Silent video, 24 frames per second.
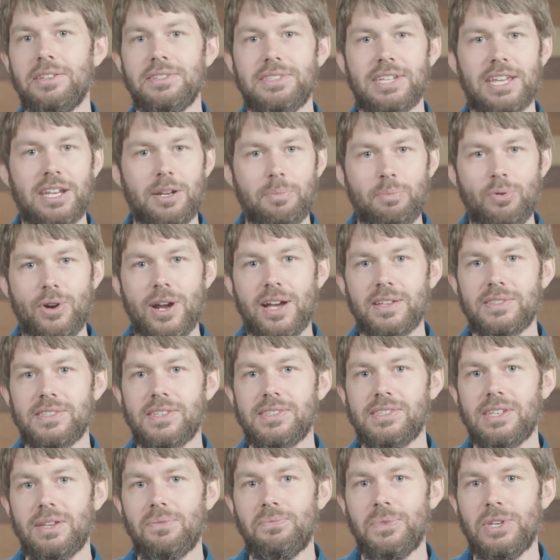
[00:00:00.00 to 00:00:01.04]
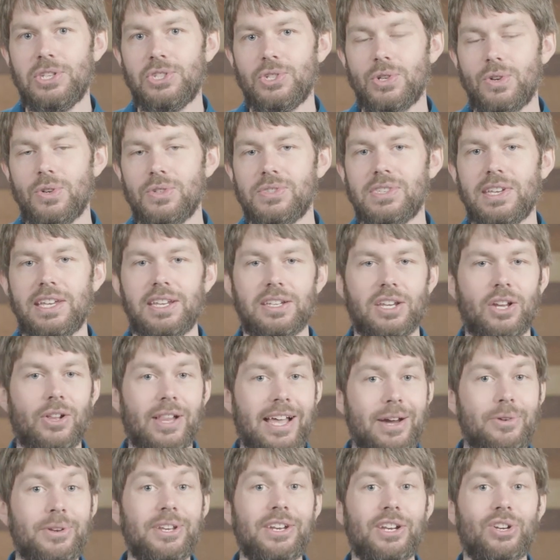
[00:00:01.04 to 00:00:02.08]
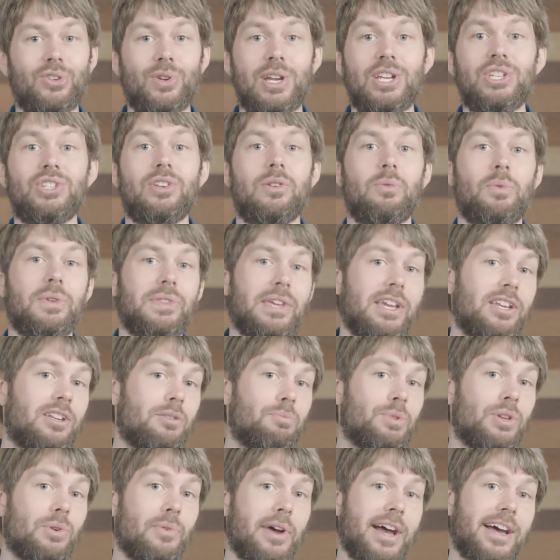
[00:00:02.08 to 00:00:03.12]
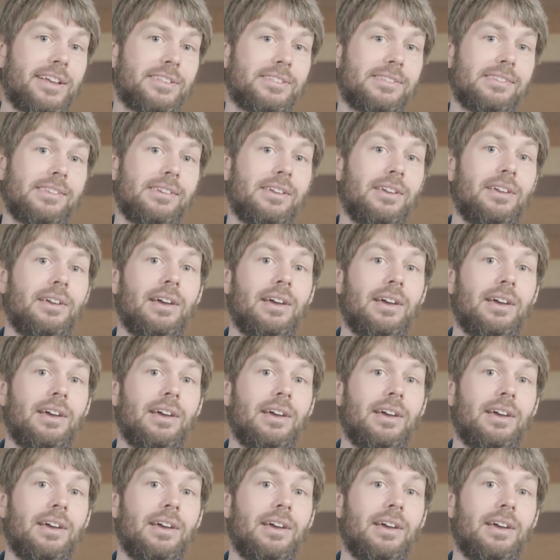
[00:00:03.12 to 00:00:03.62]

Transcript: data processing features, and cloud integration with AWS,